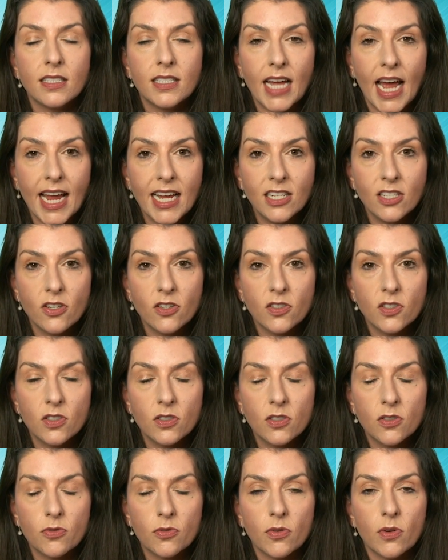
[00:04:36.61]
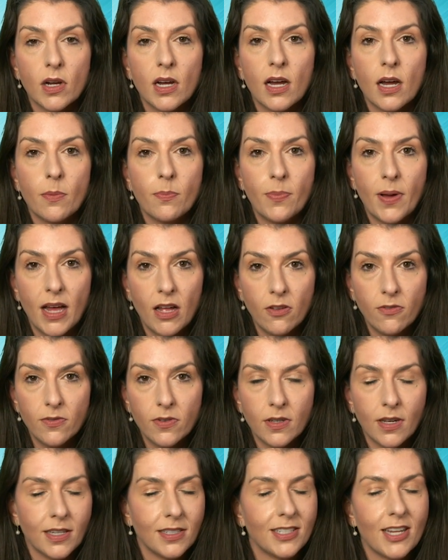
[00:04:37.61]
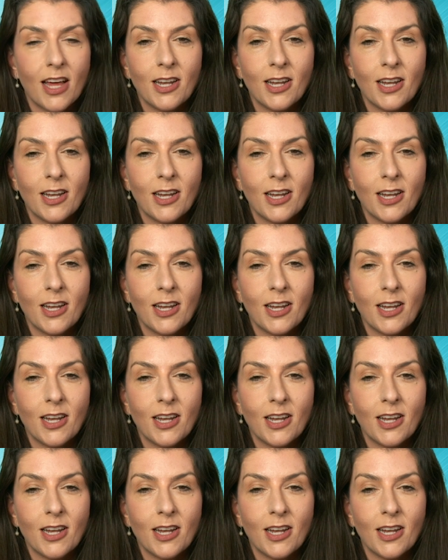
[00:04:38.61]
diagnosed through a pelvic,